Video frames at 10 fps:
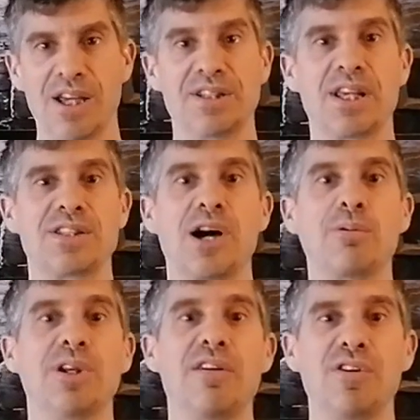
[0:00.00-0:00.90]
He says, I
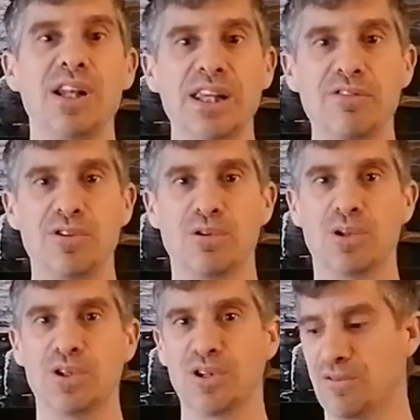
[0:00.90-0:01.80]
will never leave
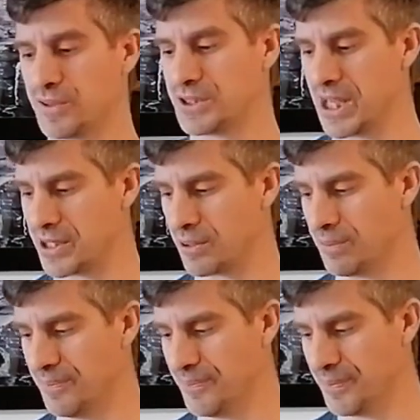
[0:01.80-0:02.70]
you nor forsake
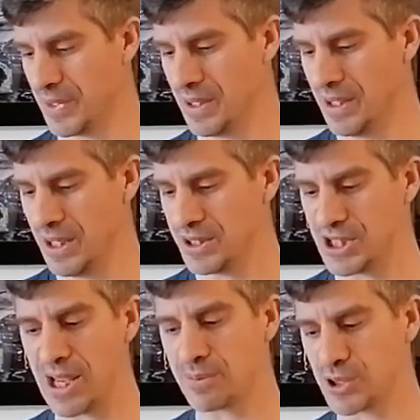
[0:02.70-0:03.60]
you.
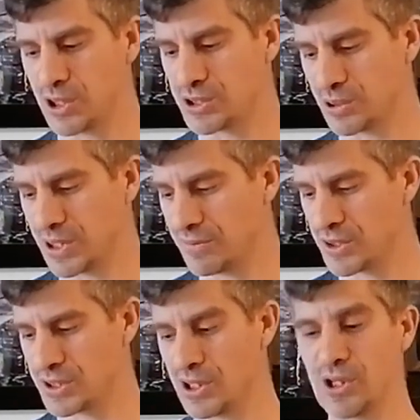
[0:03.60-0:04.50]
James also
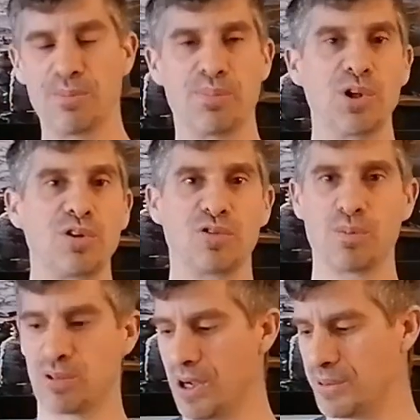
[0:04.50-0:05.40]
gives us another beautiful
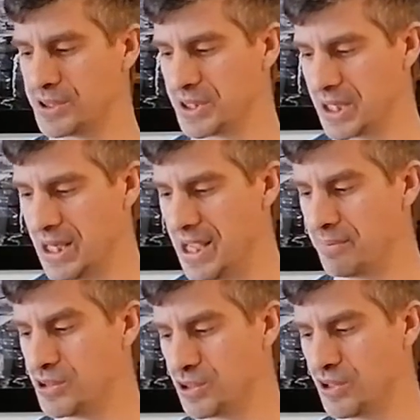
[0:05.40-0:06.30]
promise to
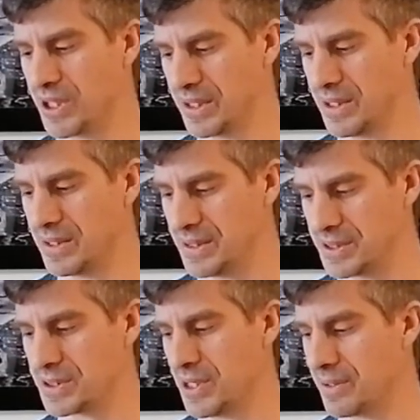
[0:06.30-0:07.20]
claim during
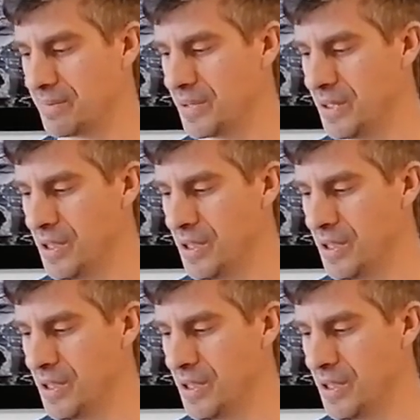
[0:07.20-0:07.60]
this time.